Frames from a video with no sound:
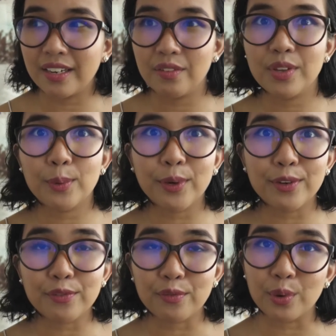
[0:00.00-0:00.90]
Nivea
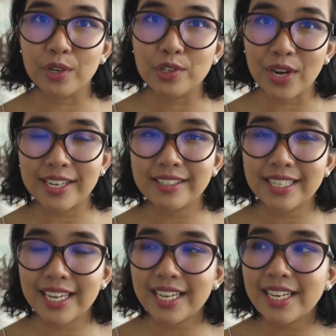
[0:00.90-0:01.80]
one for dry
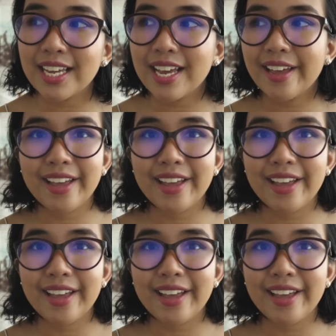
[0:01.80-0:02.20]
skin,